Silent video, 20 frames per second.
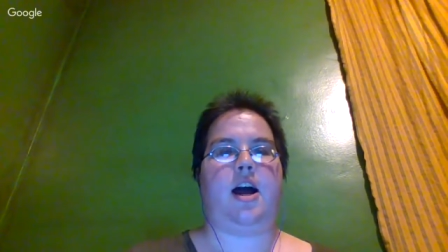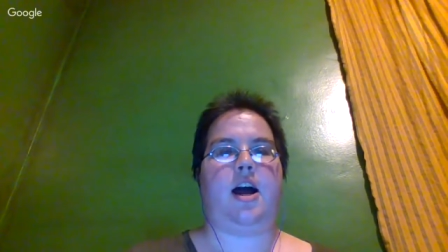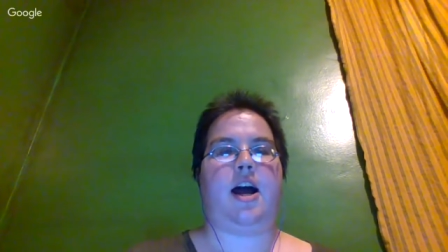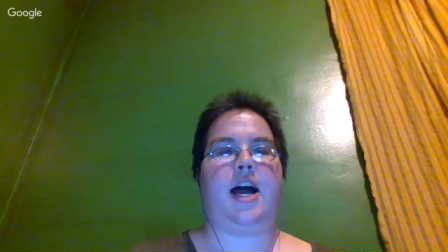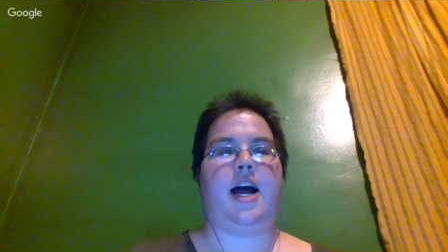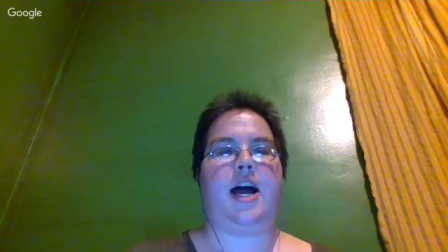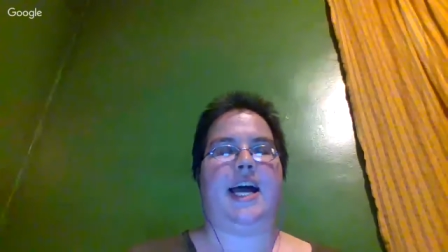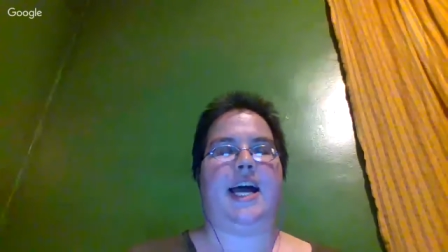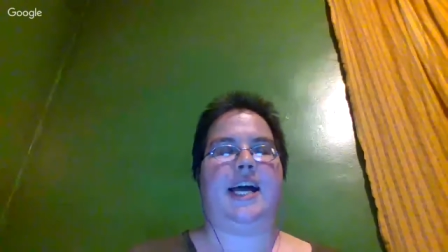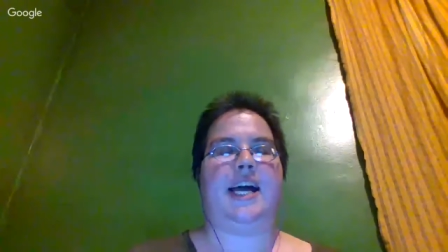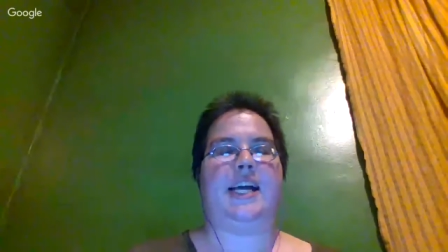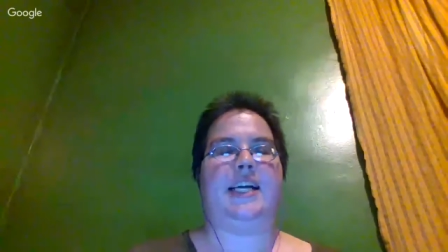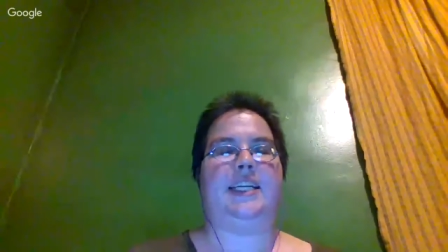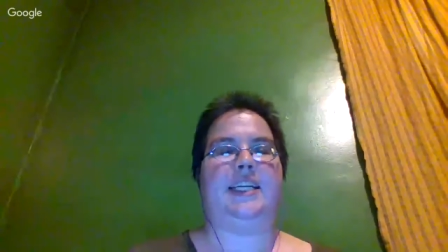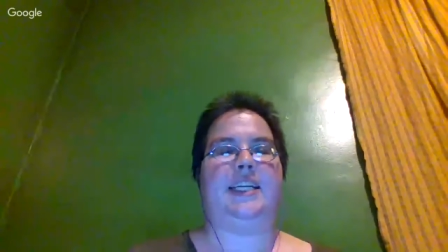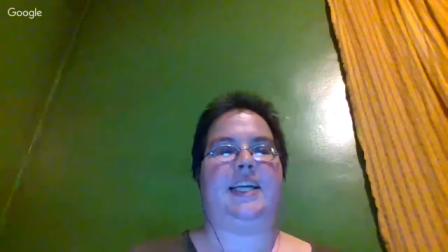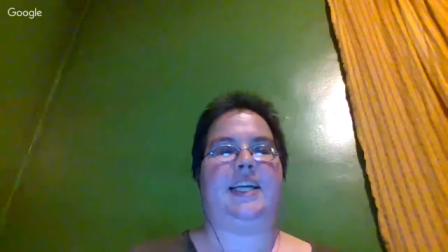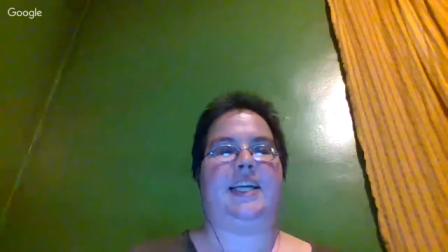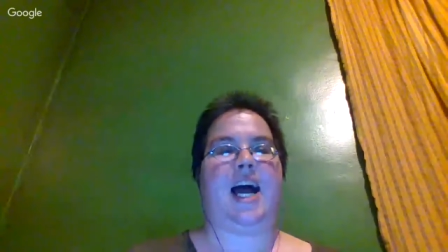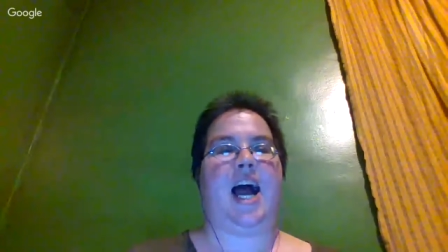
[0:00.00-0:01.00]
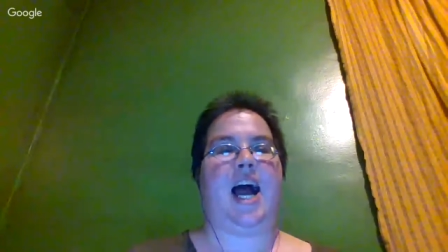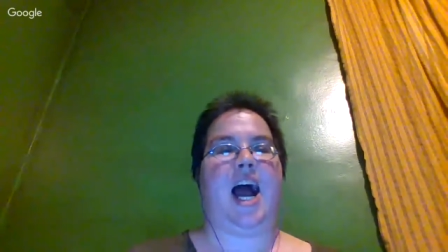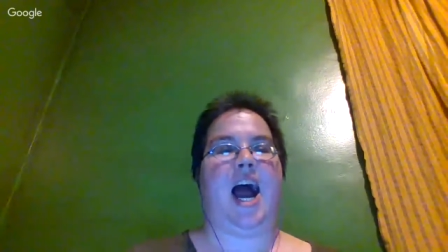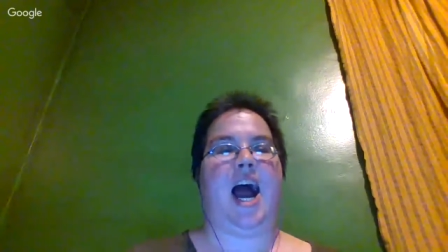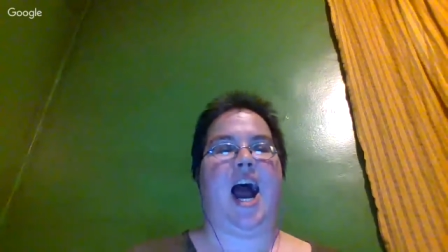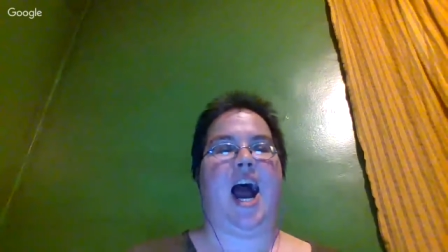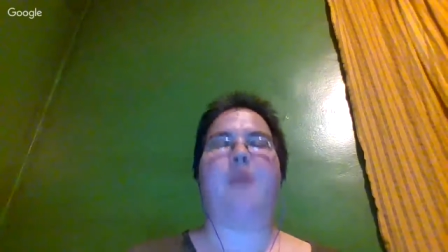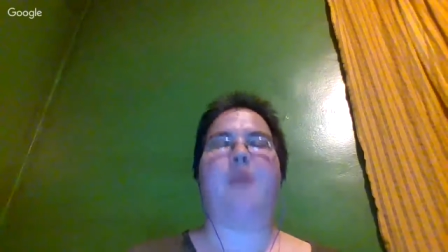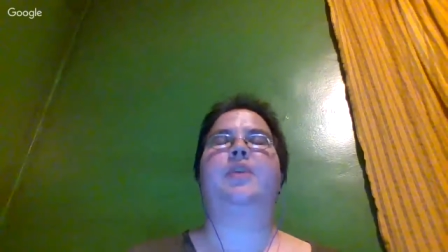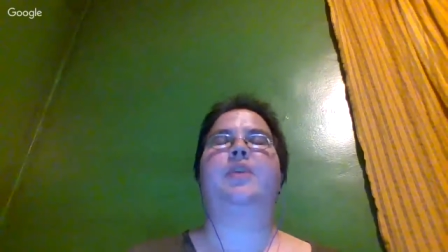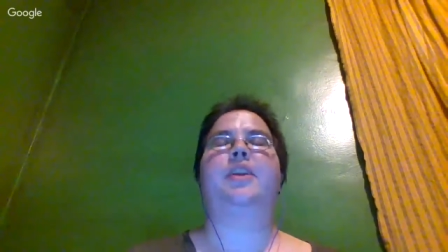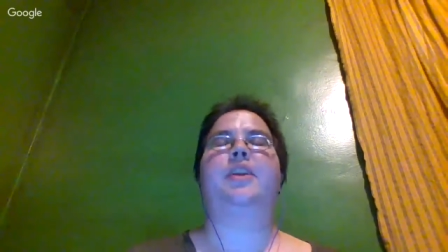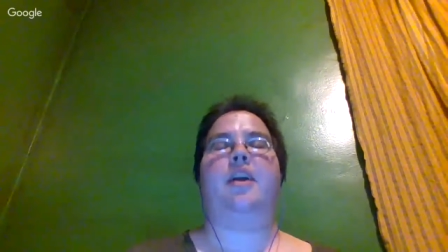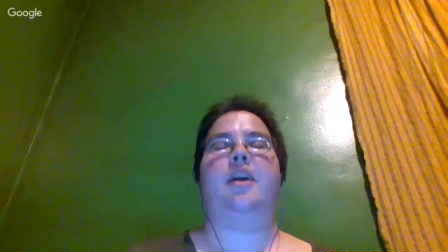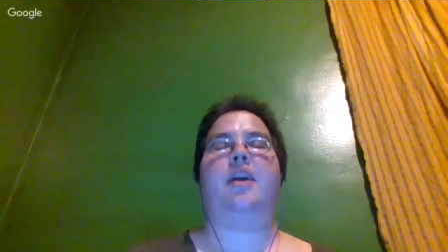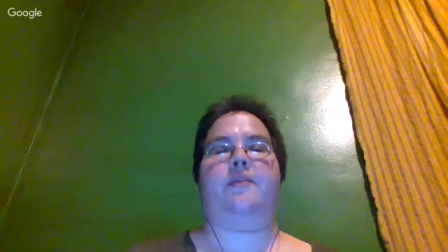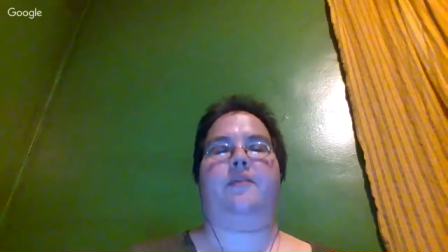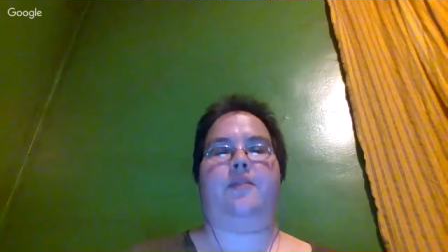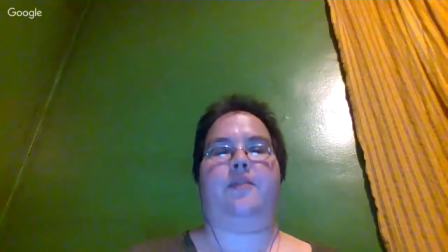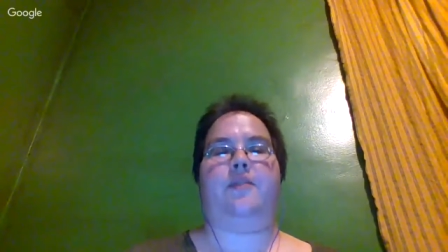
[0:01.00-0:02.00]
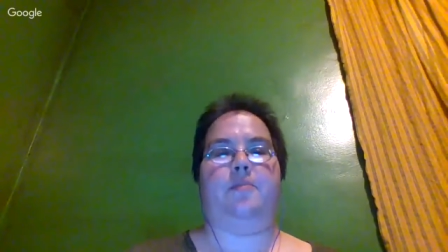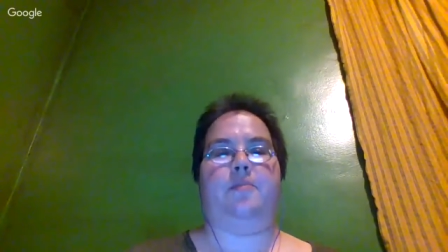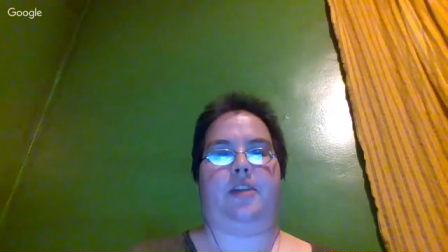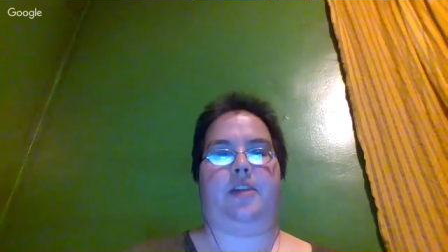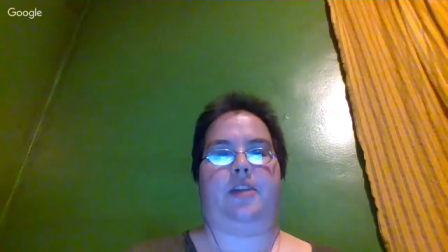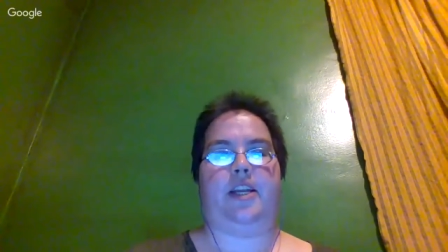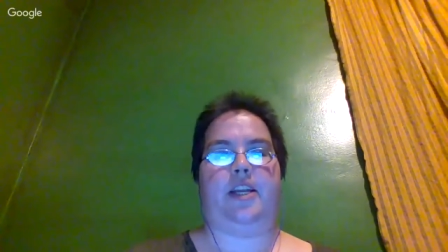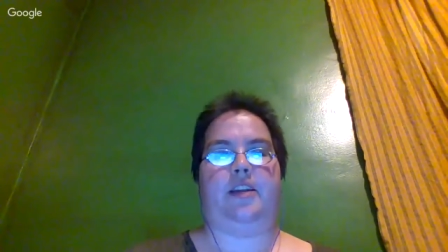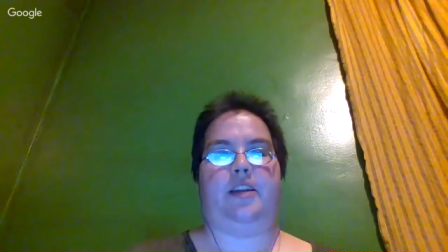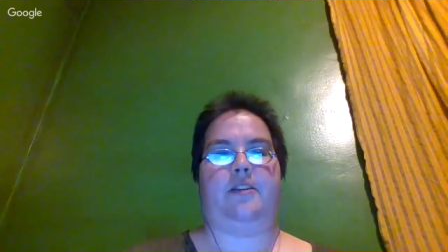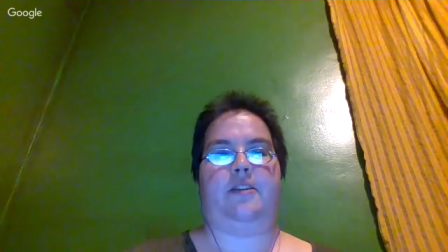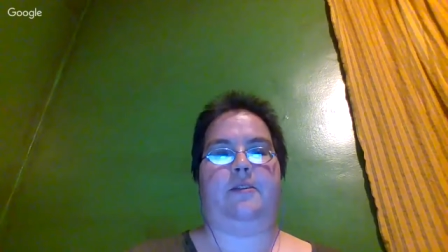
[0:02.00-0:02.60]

uh, I would not have complained